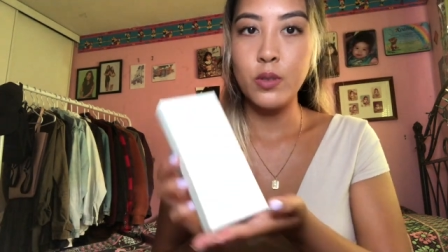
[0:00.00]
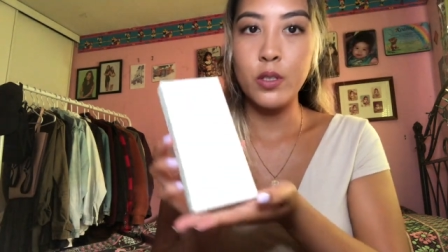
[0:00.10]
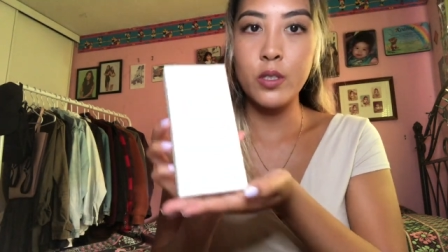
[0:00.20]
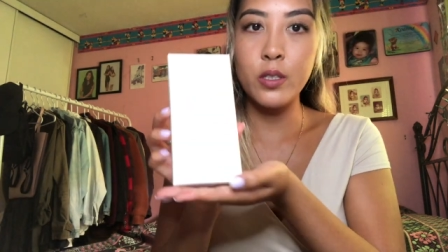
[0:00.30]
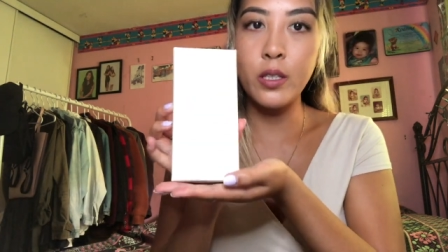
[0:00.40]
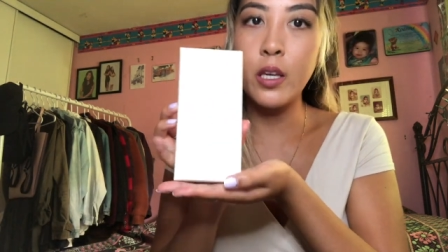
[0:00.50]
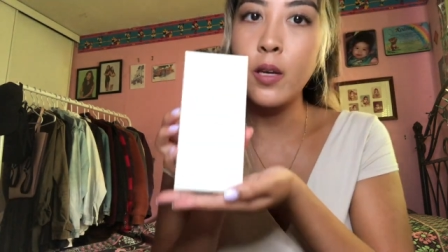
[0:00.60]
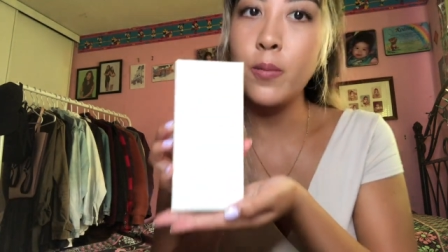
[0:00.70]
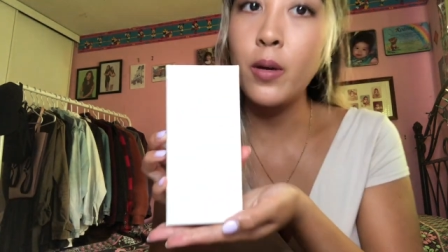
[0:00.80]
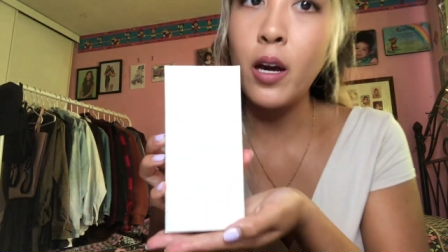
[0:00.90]

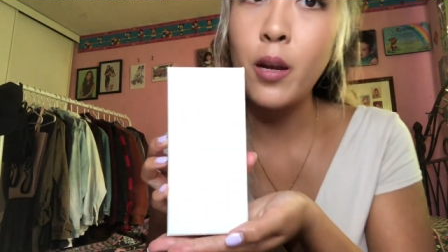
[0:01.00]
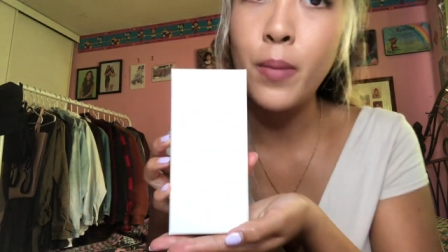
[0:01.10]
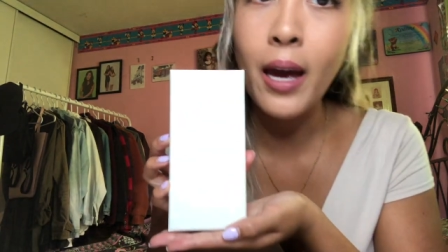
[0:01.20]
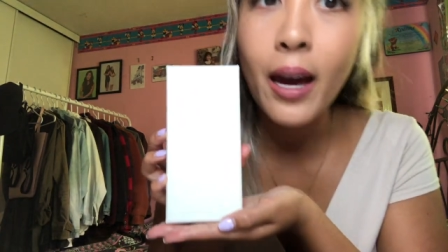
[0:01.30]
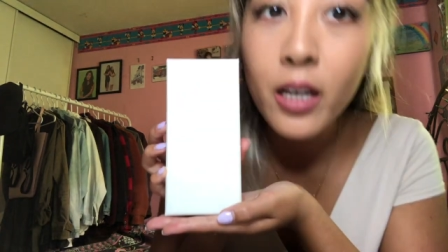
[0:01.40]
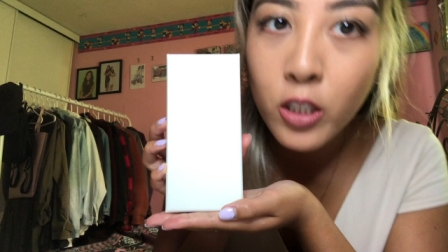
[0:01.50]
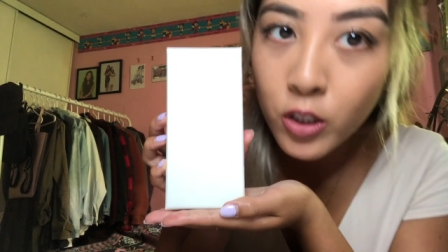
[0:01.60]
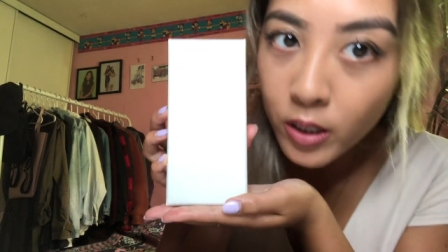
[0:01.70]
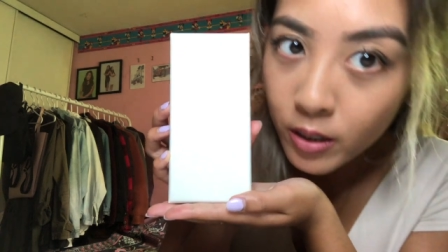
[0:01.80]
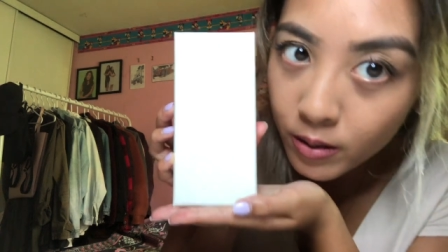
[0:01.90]
Same kind of
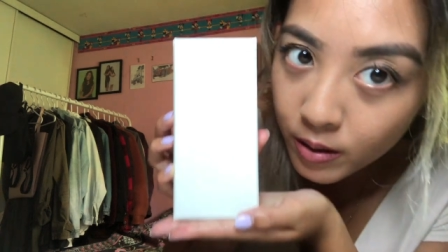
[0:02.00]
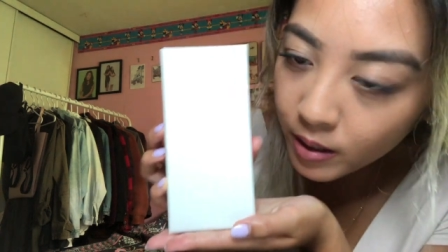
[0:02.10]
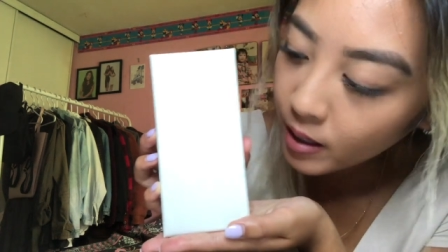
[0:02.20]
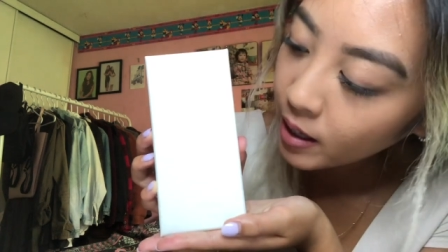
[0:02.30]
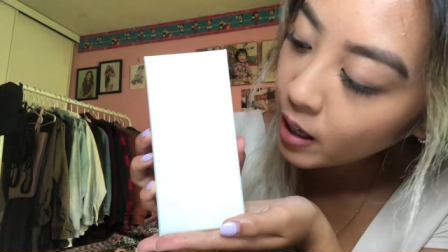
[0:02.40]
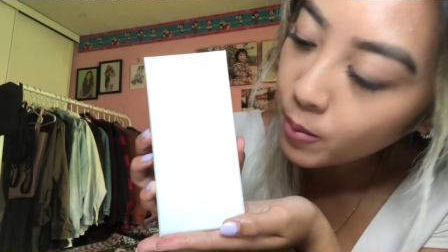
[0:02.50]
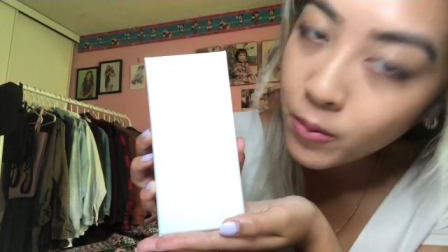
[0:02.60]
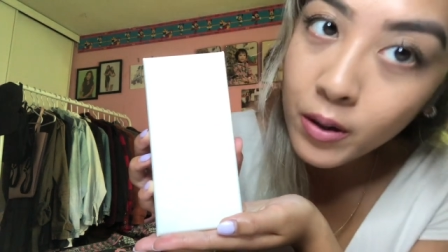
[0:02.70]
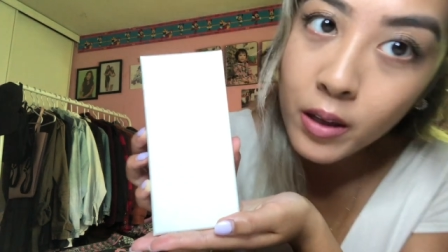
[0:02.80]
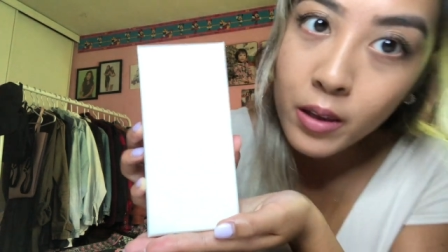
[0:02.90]
packaging it came
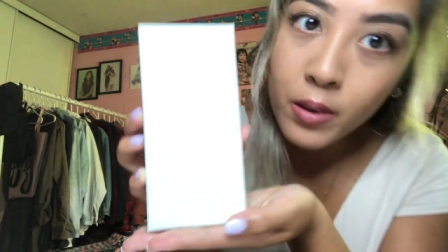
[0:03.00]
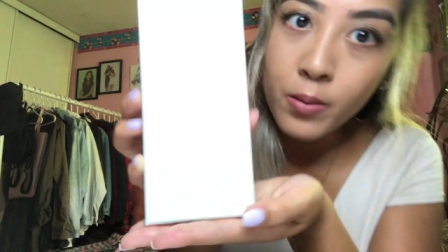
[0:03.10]
with.